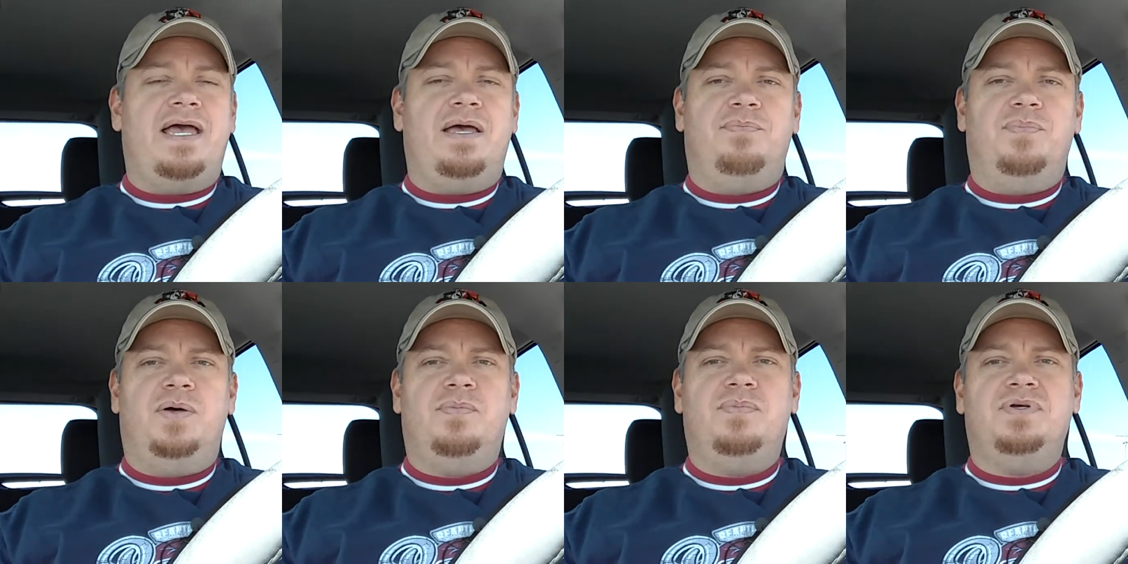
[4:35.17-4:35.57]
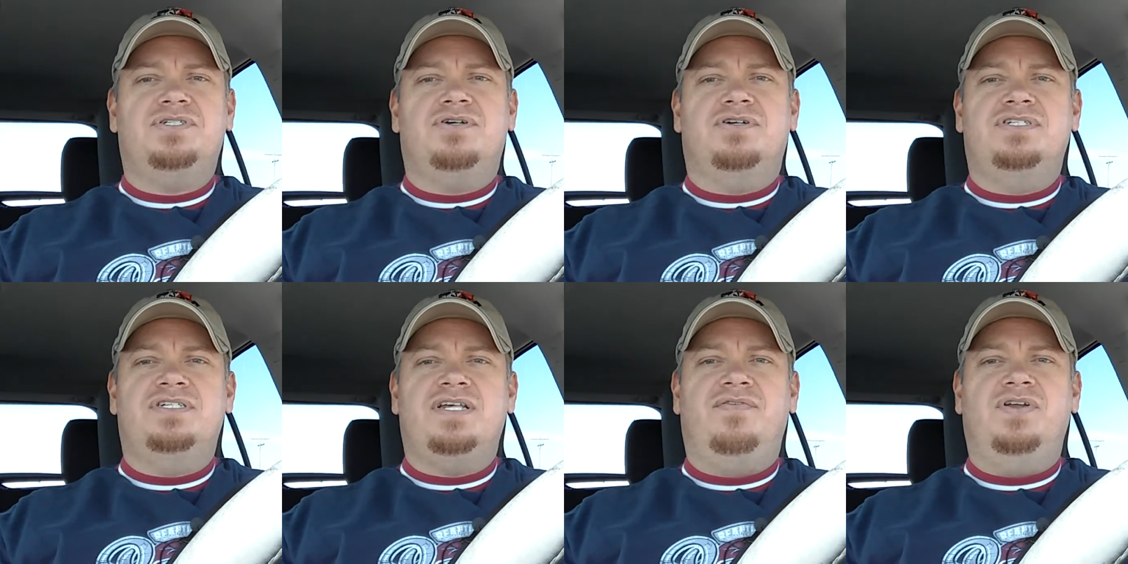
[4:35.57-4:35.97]
at
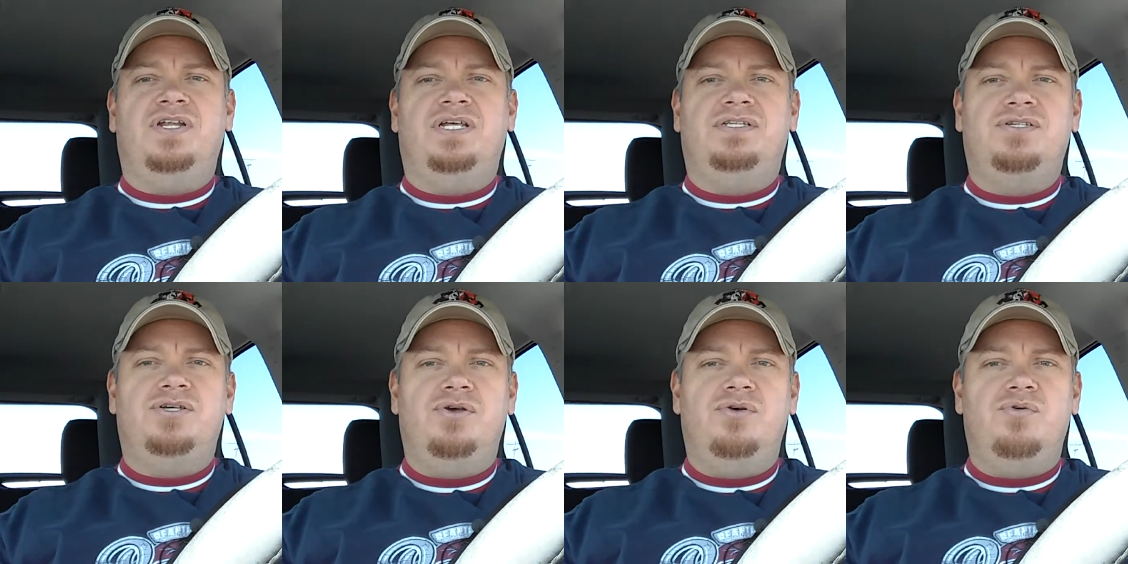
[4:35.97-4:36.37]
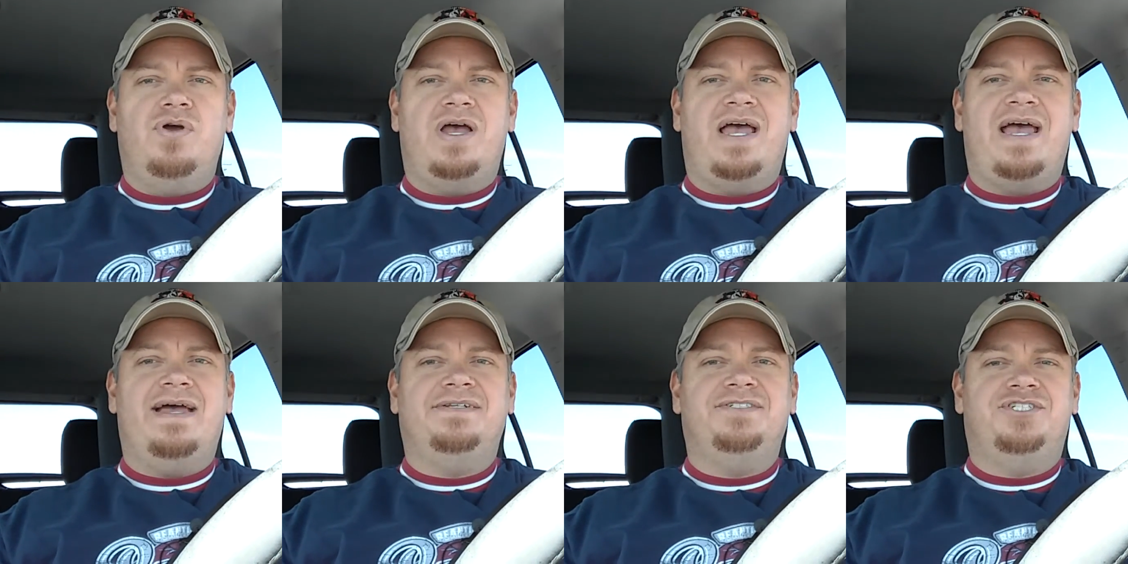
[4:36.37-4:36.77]
bombbuster
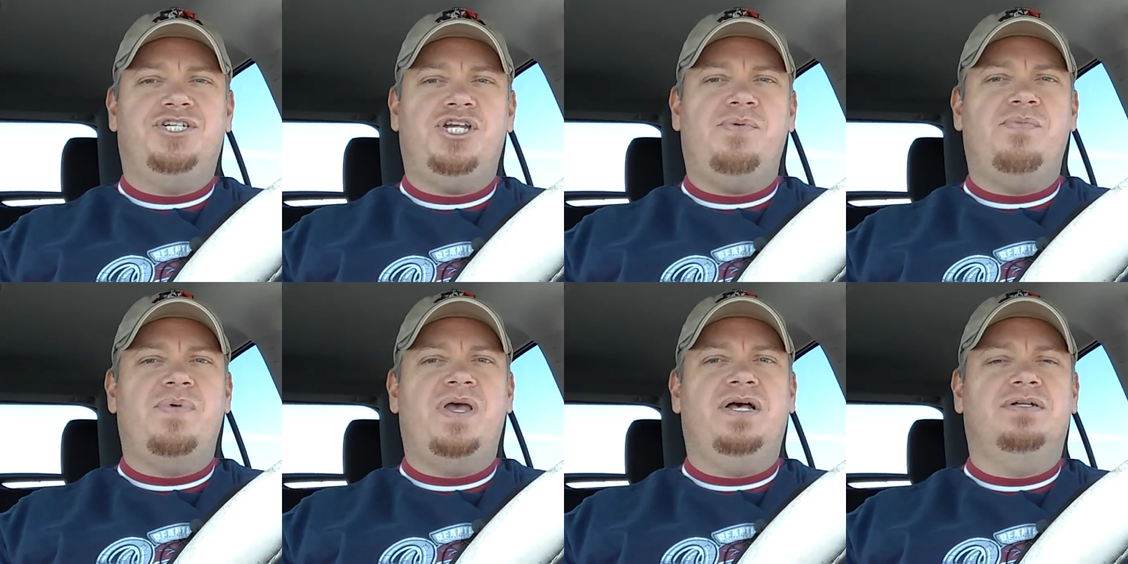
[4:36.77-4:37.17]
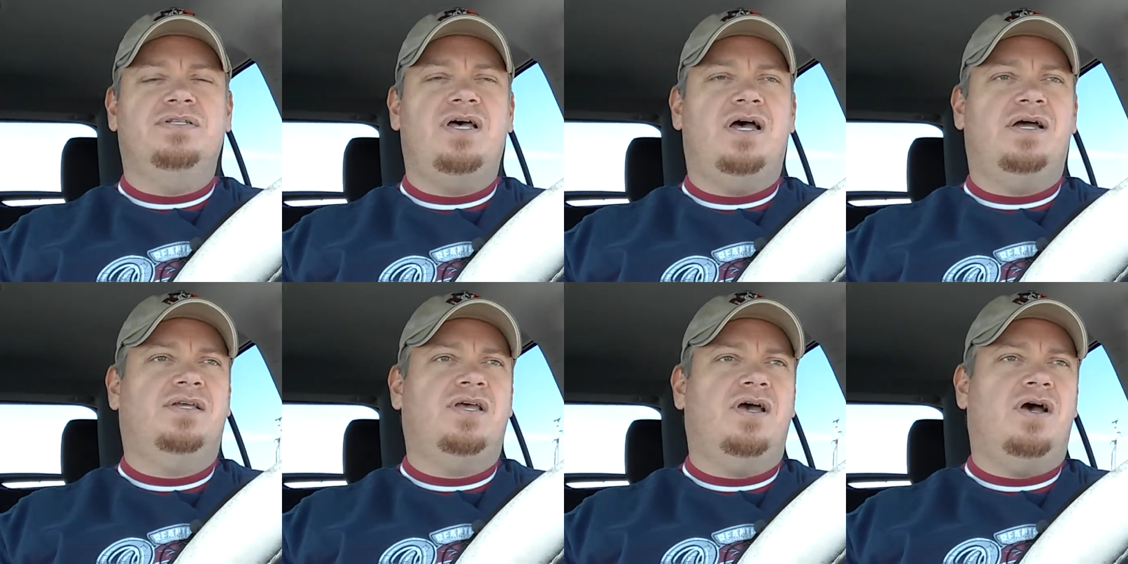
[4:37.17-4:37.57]
72 at
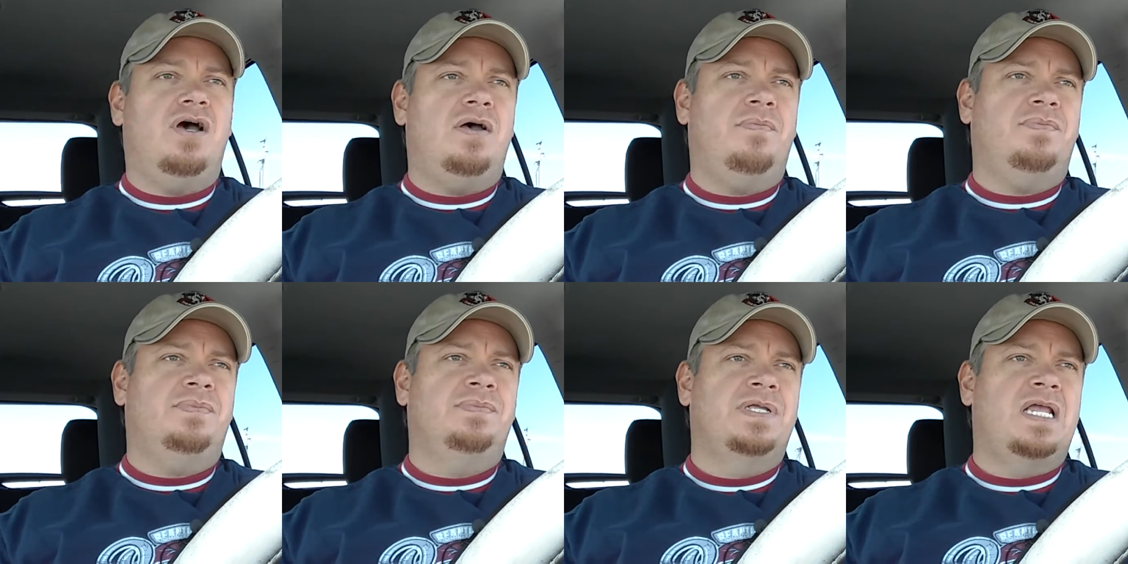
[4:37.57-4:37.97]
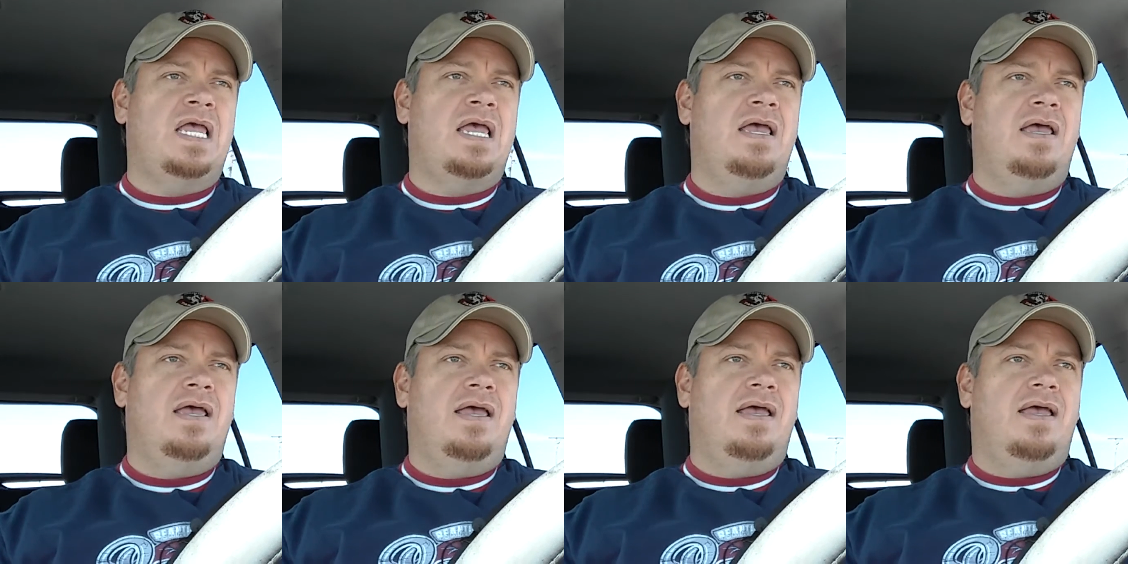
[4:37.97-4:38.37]

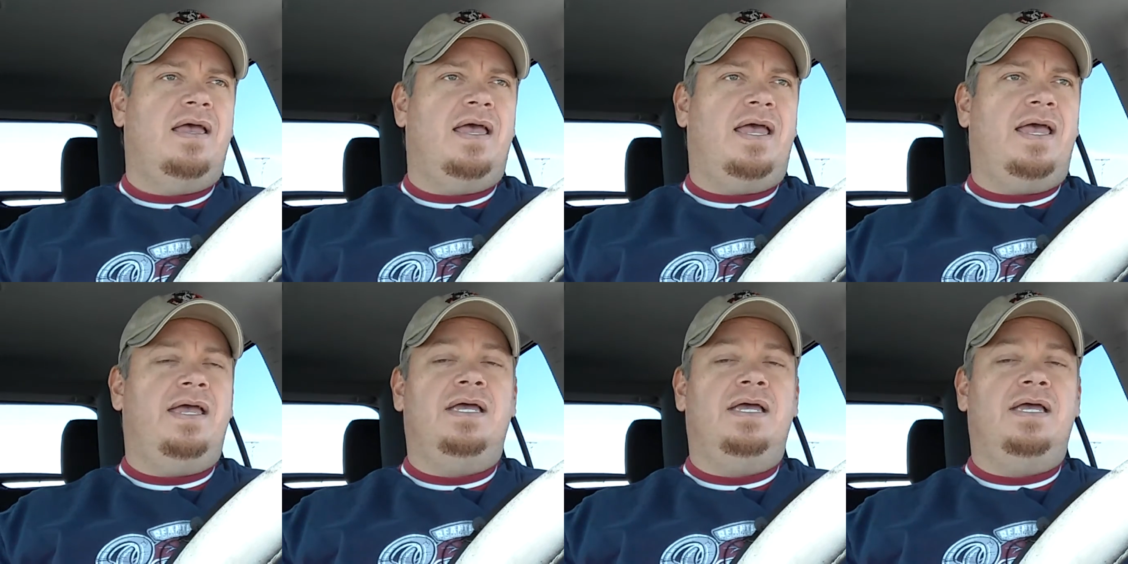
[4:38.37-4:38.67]
gmail.com.